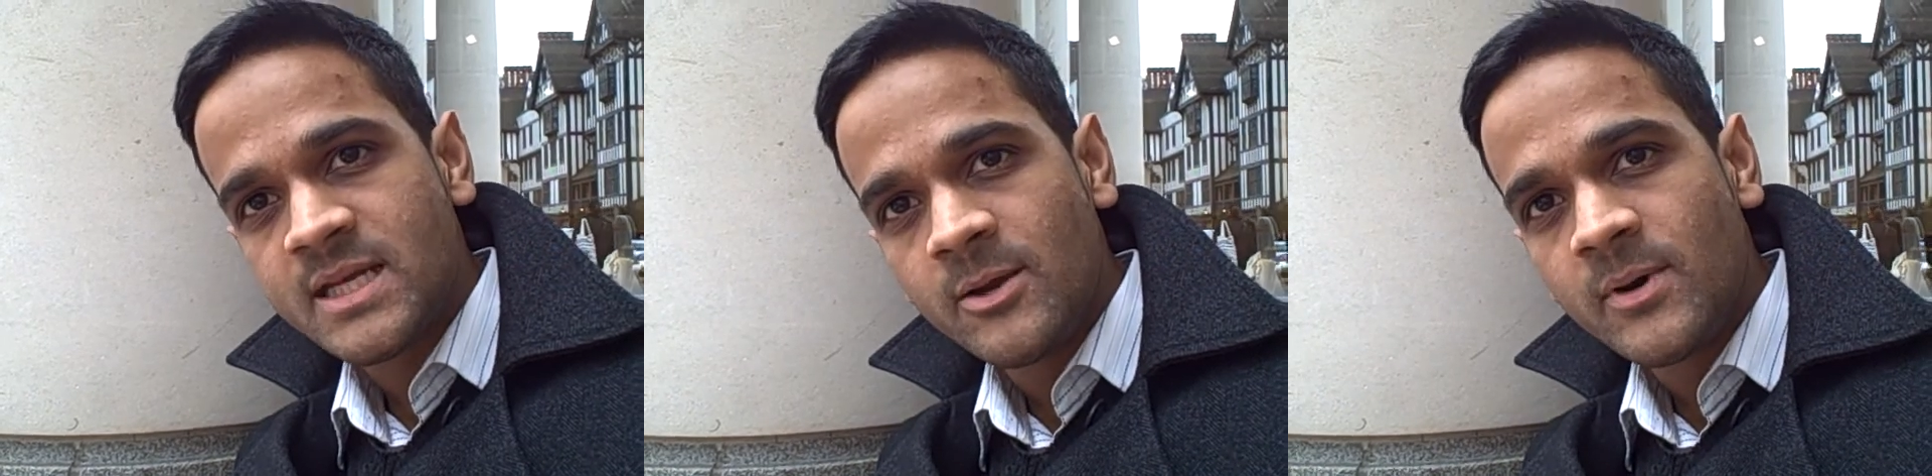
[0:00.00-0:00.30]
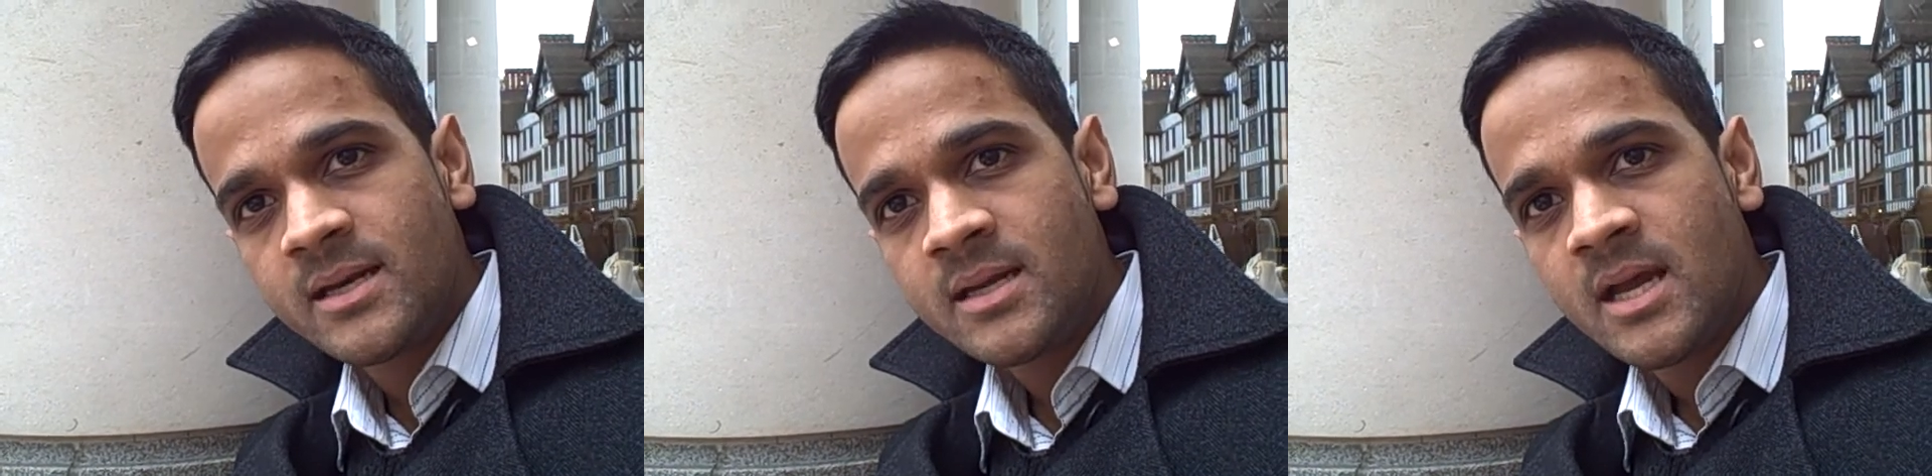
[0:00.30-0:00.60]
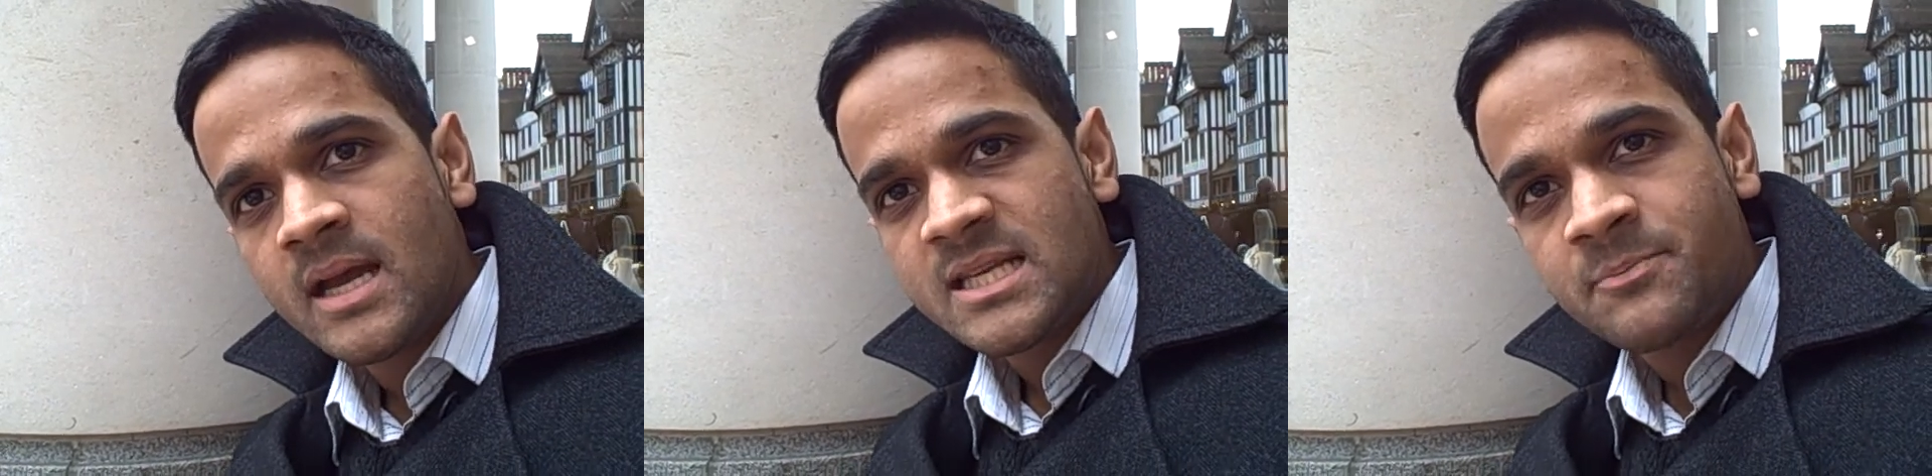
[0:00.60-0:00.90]
day one
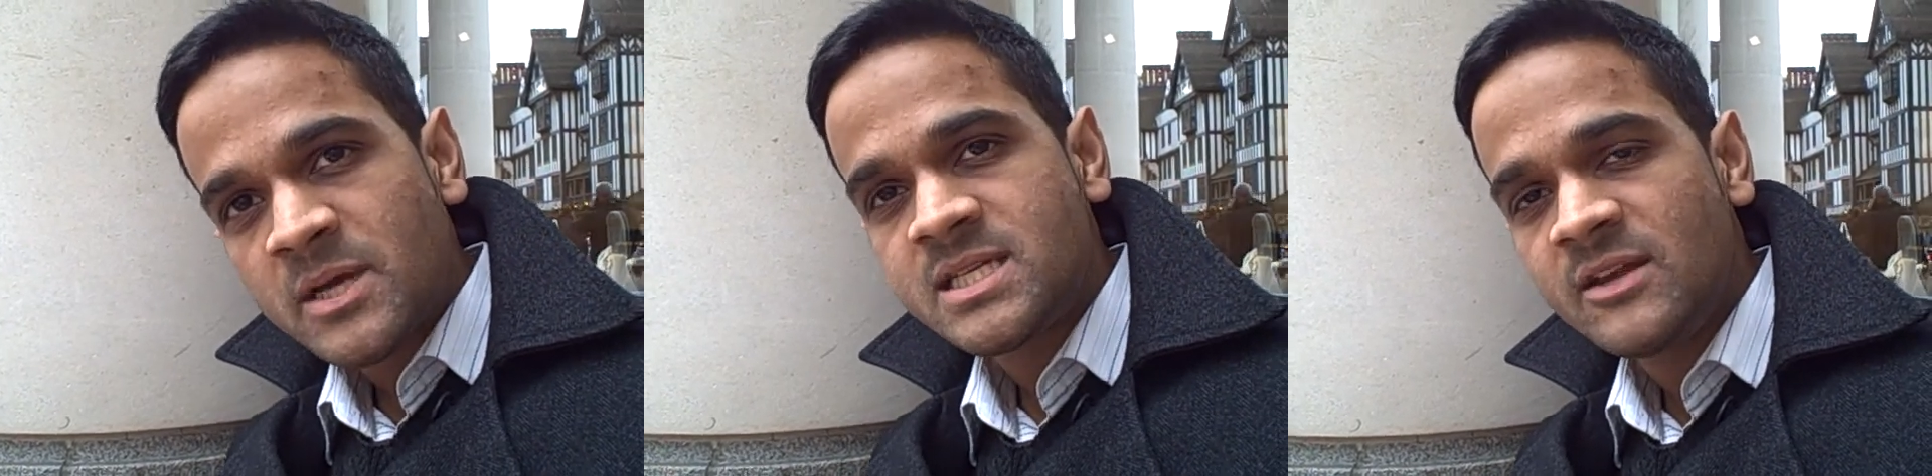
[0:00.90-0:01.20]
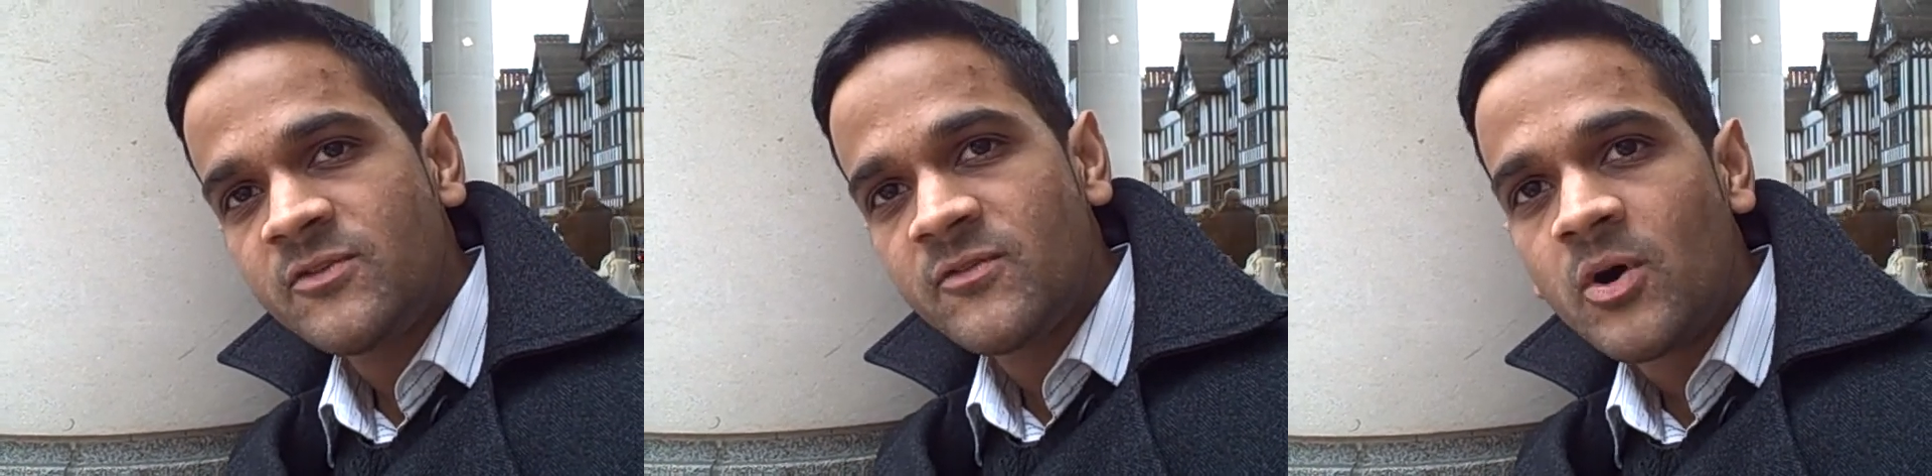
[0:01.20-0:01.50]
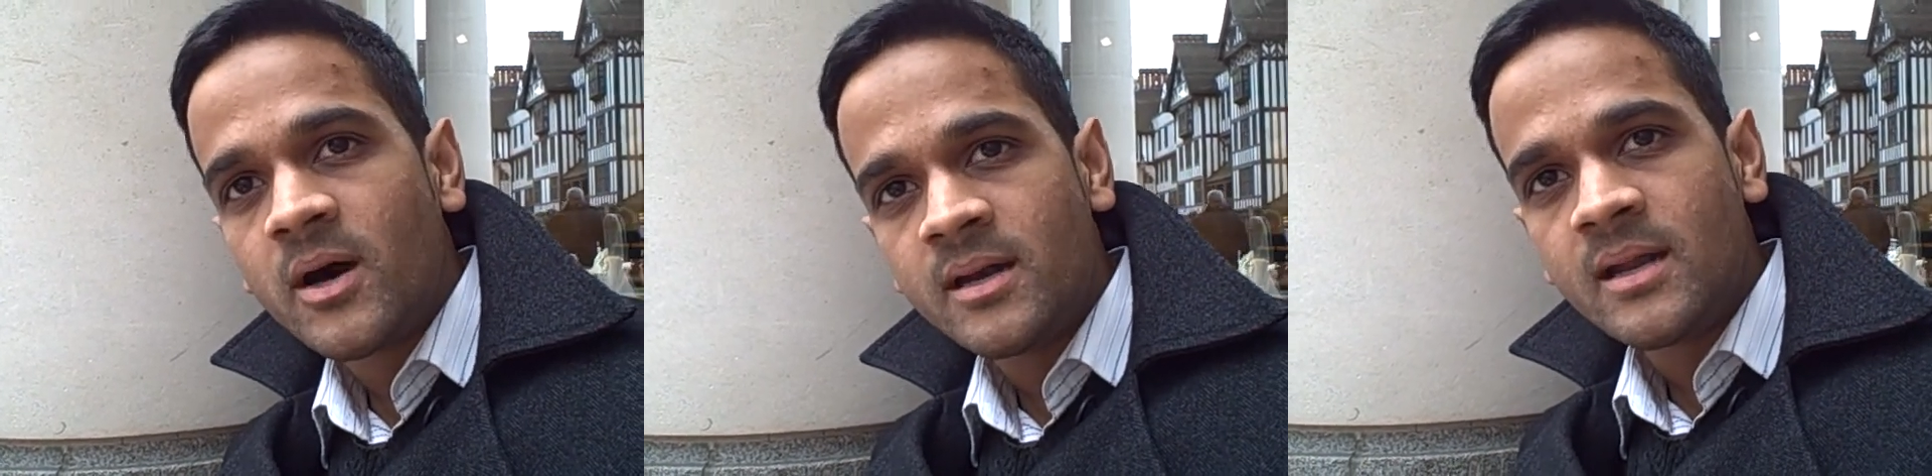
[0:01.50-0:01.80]
especially if you've
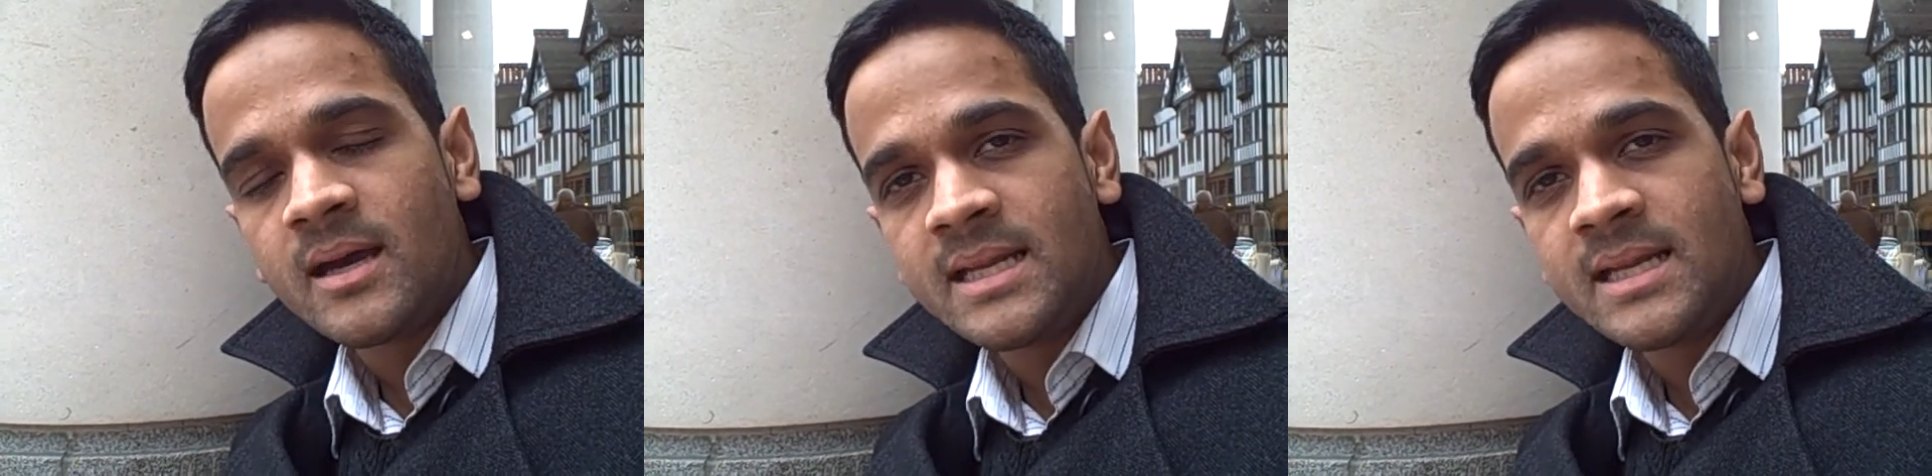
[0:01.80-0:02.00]
got an,